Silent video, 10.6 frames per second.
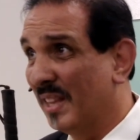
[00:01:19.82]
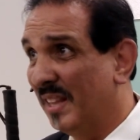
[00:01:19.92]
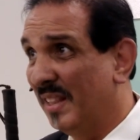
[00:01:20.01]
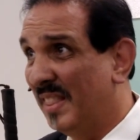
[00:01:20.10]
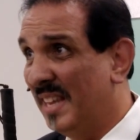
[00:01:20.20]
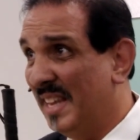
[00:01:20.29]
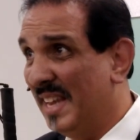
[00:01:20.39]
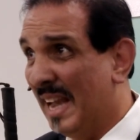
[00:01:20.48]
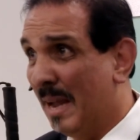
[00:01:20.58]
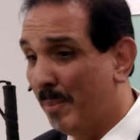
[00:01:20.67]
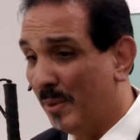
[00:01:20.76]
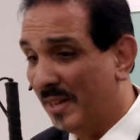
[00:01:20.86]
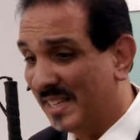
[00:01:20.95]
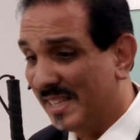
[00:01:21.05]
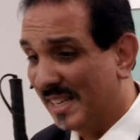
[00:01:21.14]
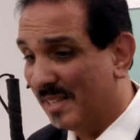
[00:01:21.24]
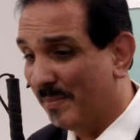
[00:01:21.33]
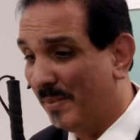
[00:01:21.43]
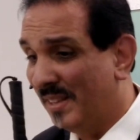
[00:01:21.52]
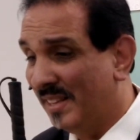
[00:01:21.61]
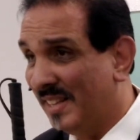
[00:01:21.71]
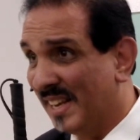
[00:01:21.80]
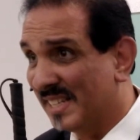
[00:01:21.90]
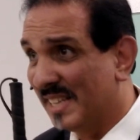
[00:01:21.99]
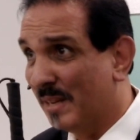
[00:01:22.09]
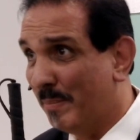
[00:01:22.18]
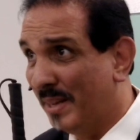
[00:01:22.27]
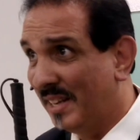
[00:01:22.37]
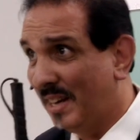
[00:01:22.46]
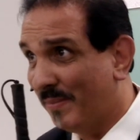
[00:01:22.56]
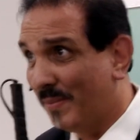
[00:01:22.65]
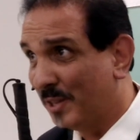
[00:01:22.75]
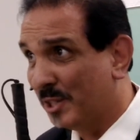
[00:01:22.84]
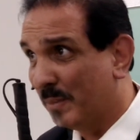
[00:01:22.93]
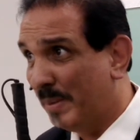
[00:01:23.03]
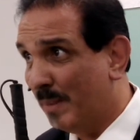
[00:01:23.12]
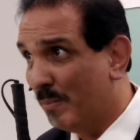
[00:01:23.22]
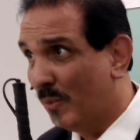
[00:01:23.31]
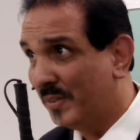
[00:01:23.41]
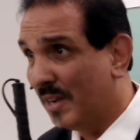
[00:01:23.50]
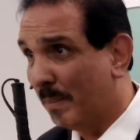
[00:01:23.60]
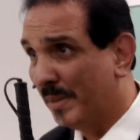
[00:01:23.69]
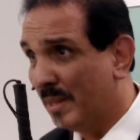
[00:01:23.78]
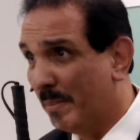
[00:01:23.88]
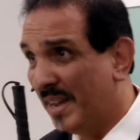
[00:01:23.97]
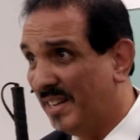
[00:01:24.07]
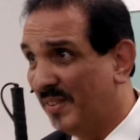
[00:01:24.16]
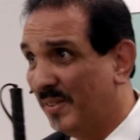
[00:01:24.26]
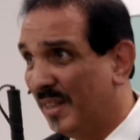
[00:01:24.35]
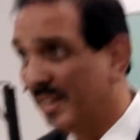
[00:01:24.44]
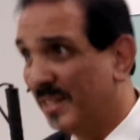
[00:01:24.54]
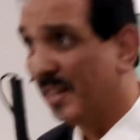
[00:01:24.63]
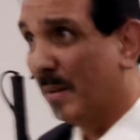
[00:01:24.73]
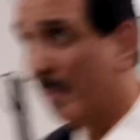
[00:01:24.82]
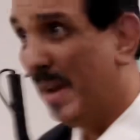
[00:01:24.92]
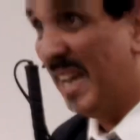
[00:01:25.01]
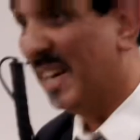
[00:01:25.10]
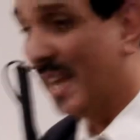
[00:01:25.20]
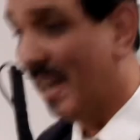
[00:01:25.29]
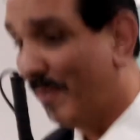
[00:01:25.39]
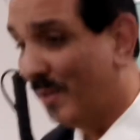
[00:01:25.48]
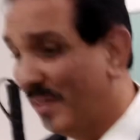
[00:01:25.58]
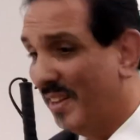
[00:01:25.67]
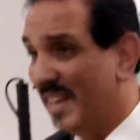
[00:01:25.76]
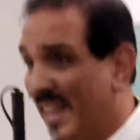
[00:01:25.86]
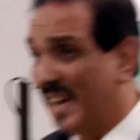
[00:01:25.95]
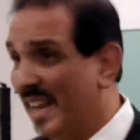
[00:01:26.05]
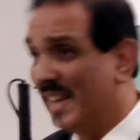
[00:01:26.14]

the Apple accessibility function being moved up in the menu to the main level, again,